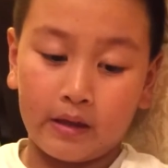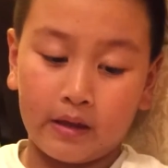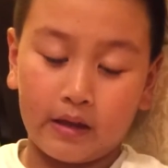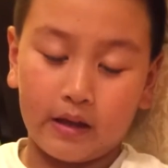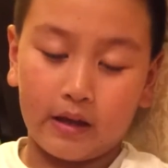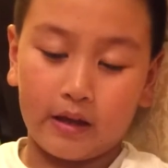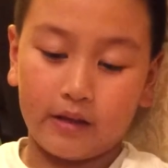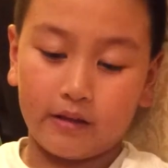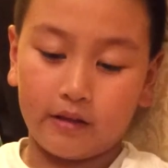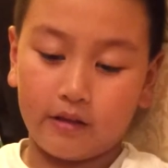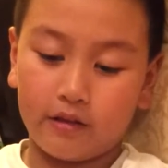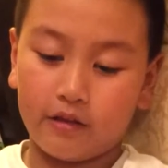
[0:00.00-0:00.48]

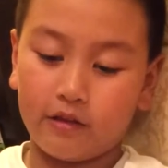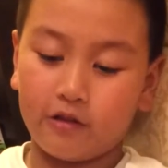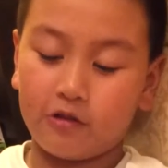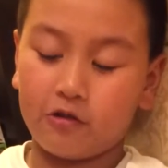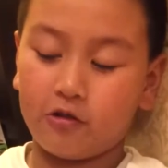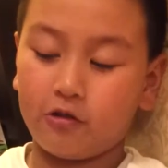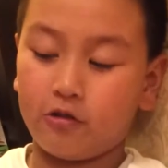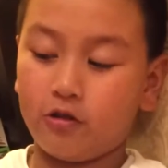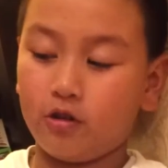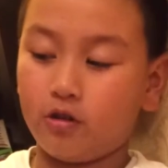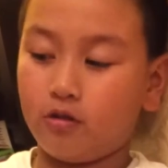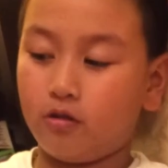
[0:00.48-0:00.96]
And this
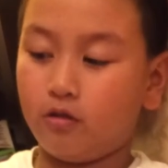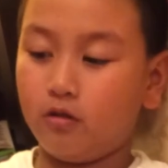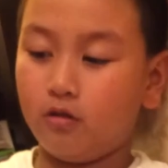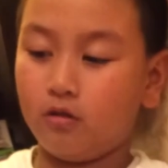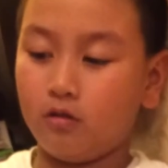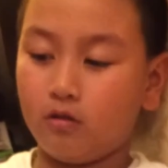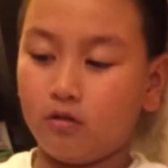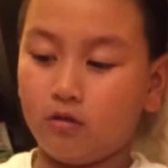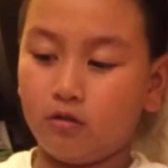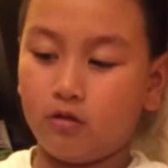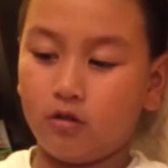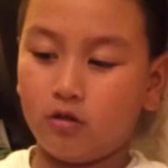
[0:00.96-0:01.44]
is a
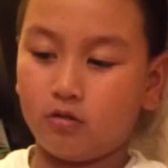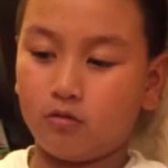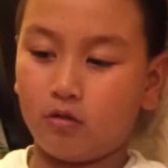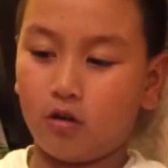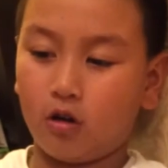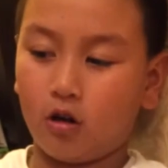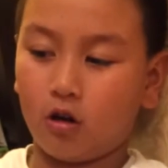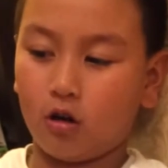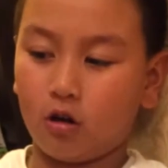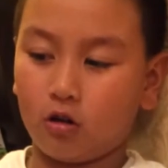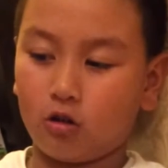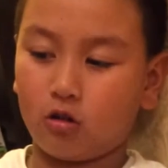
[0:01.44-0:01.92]
neural
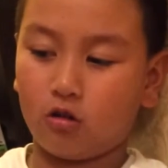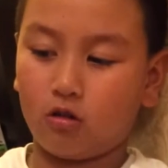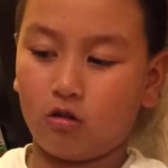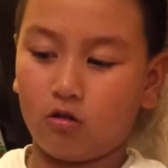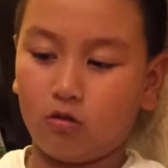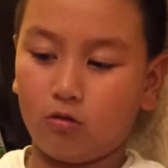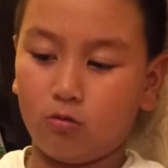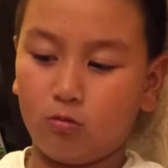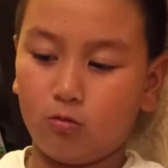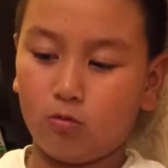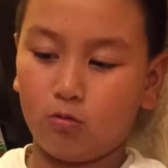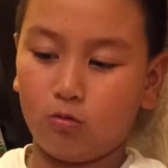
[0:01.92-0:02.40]
arts.
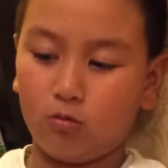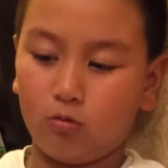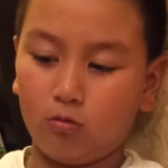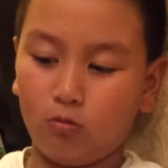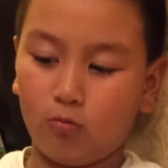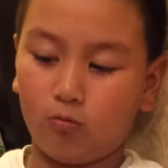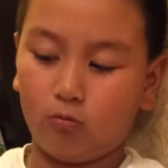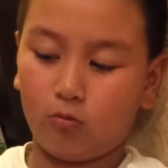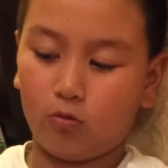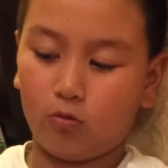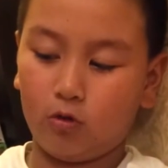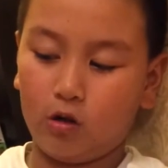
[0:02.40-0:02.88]

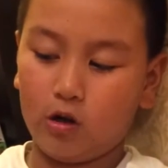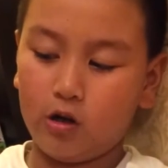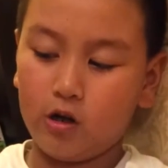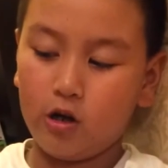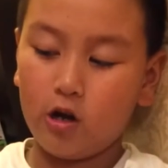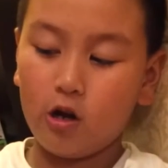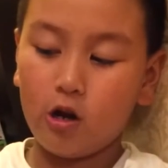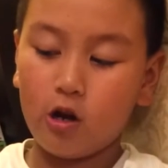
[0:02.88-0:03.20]
What?